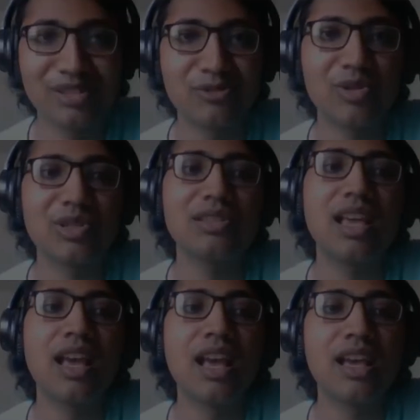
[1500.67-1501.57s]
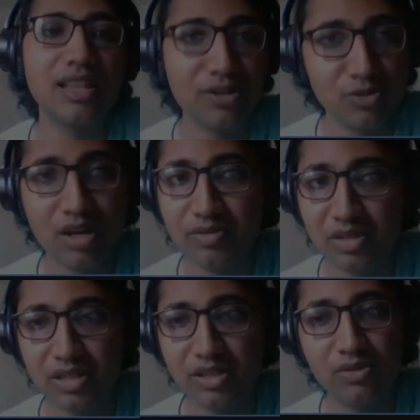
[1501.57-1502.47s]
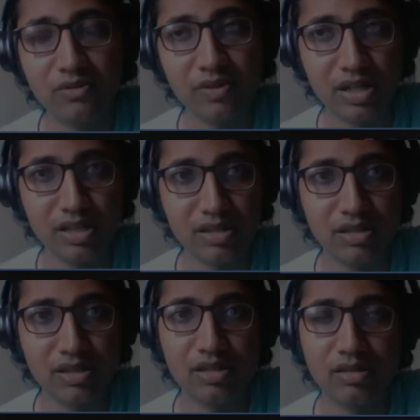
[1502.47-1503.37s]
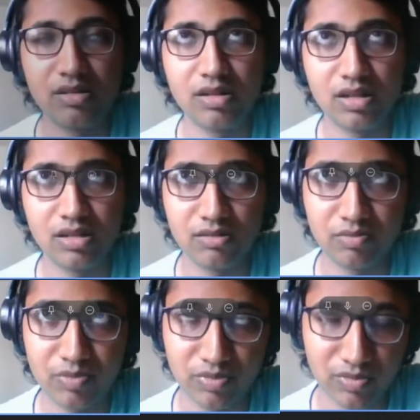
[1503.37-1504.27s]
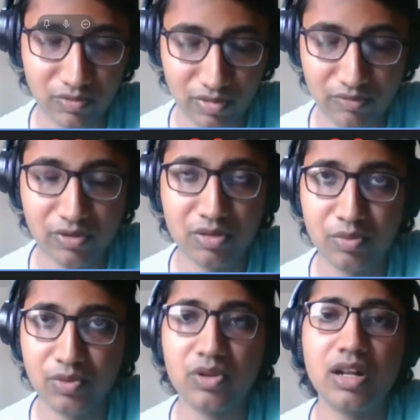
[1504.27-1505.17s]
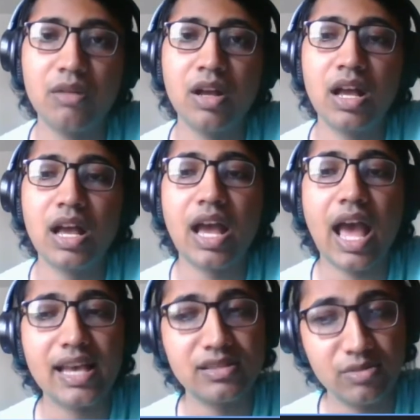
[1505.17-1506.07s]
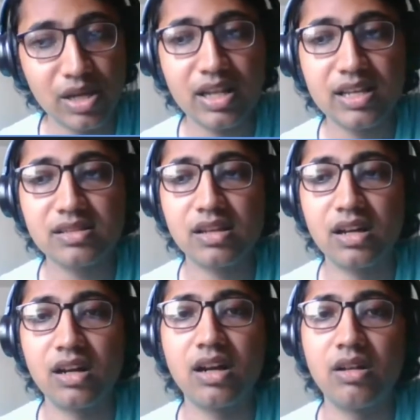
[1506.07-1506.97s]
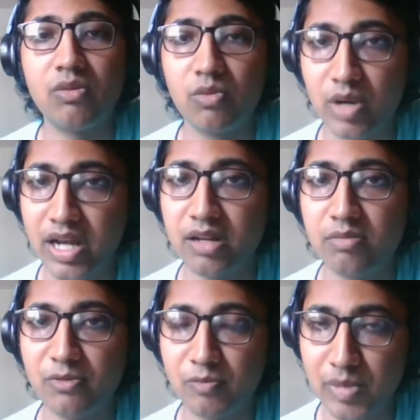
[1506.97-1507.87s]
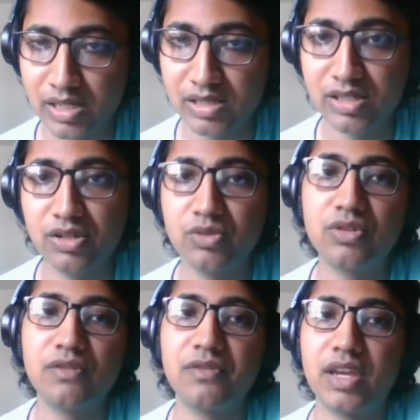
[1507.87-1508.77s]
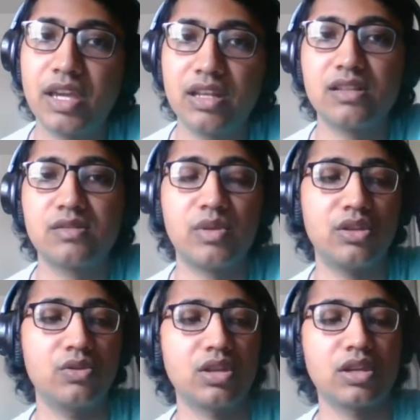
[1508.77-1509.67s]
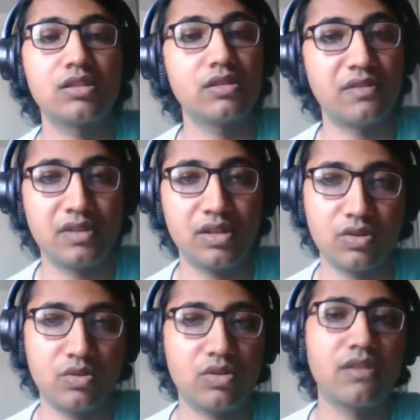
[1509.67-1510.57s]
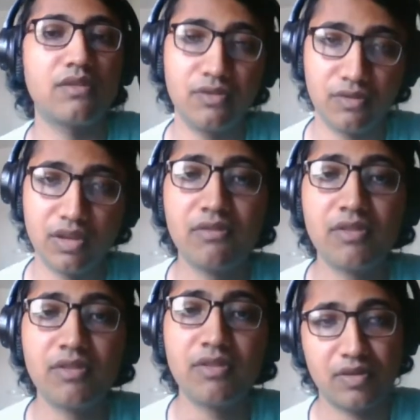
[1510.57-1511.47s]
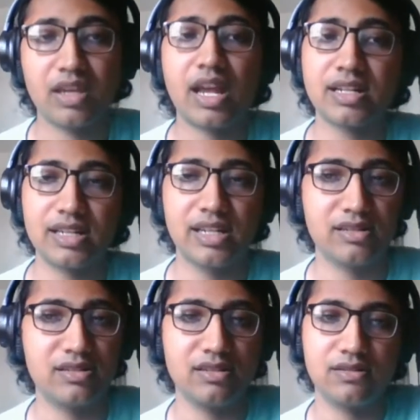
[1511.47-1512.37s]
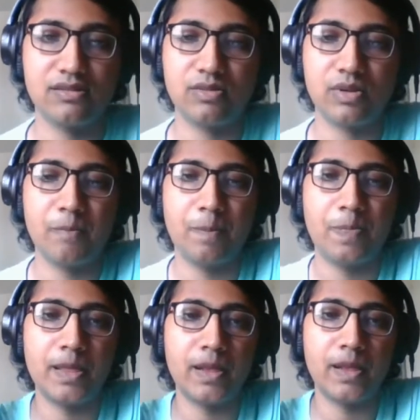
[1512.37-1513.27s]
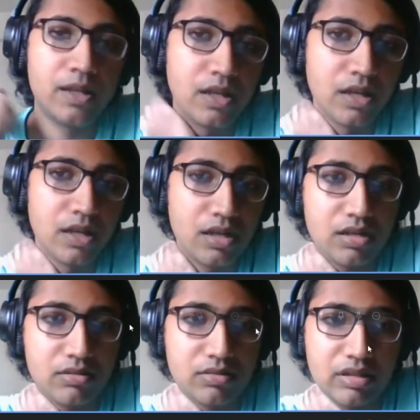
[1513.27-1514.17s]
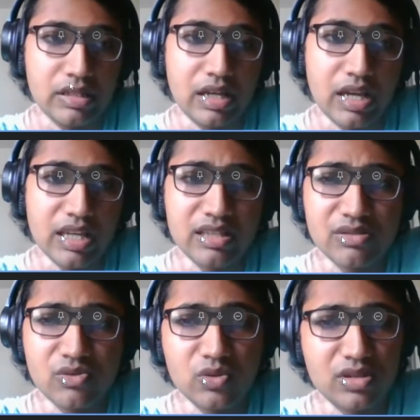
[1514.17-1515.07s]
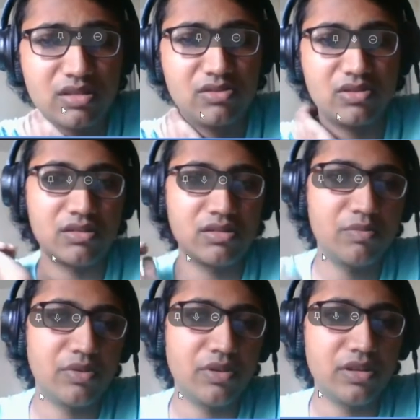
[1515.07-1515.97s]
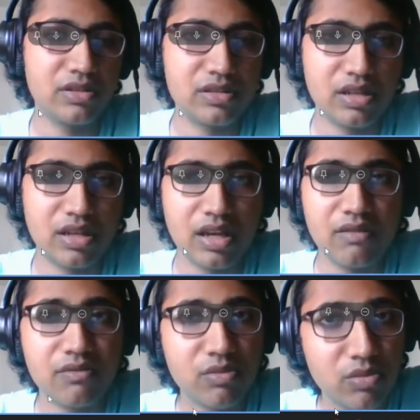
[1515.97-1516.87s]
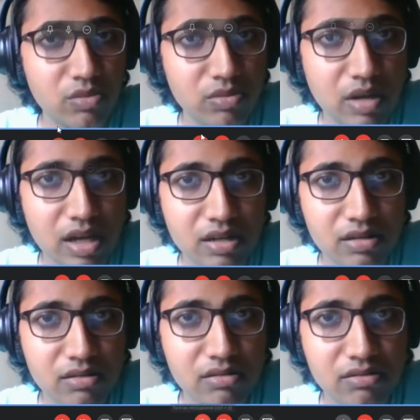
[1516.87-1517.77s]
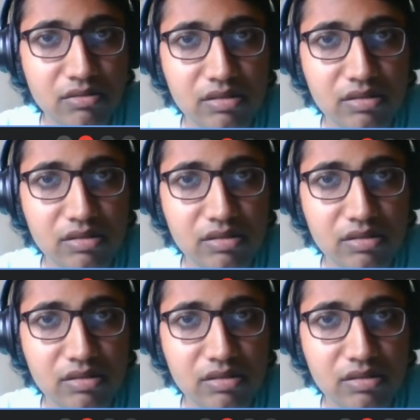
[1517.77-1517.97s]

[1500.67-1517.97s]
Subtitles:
of a situation. They do have really good funding for the program, as well as a wide multitude of areas where you can shift into, if even if at a later stage as well. Yeah, I guess those are the general pointers I have, and